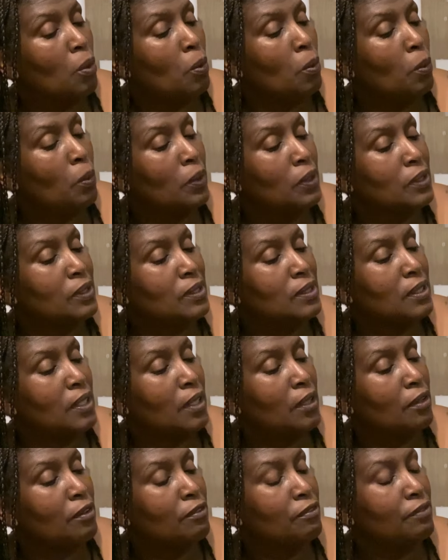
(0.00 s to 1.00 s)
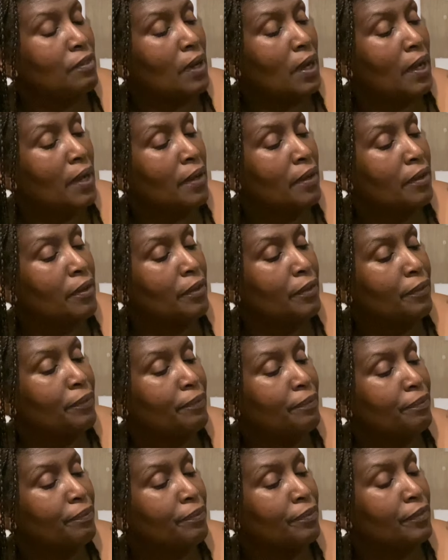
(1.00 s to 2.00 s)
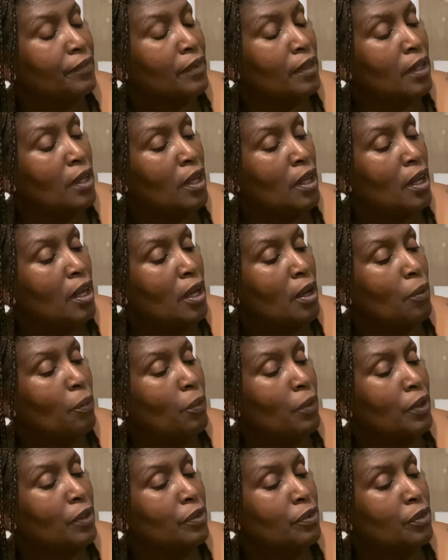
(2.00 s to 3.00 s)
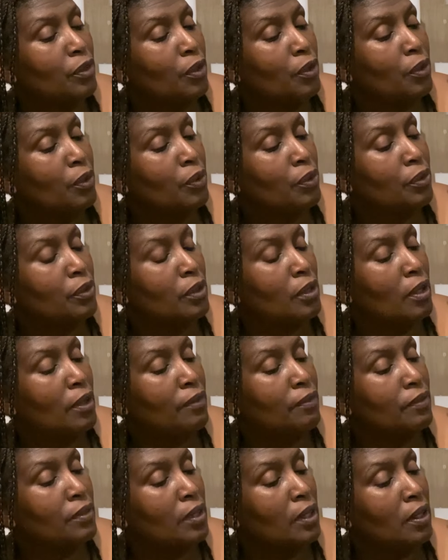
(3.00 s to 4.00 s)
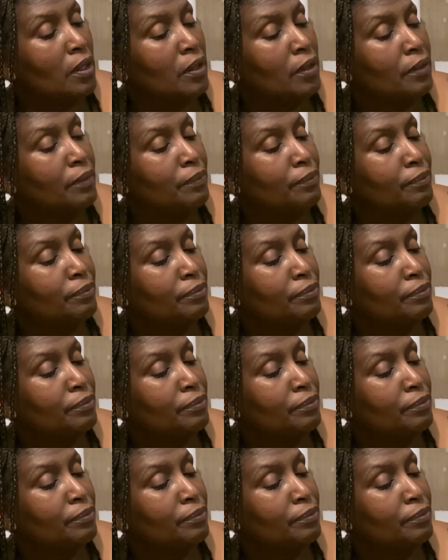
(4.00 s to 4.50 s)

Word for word: was set on fire, and one third of the